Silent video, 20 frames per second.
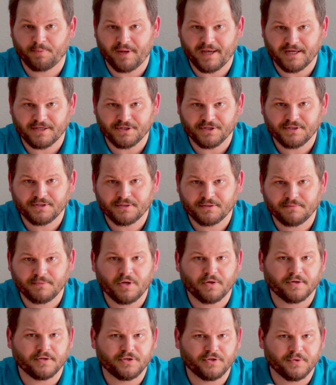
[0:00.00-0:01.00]
pages,
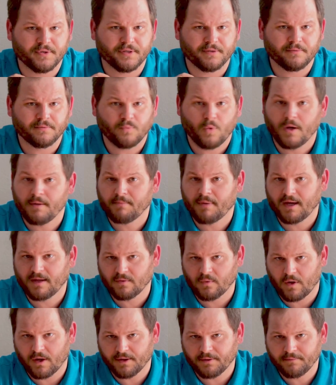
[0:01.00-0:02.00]
you can do it one by
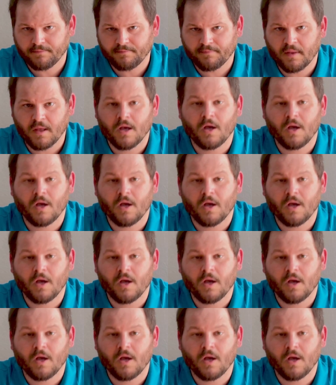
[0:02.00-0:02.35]
one,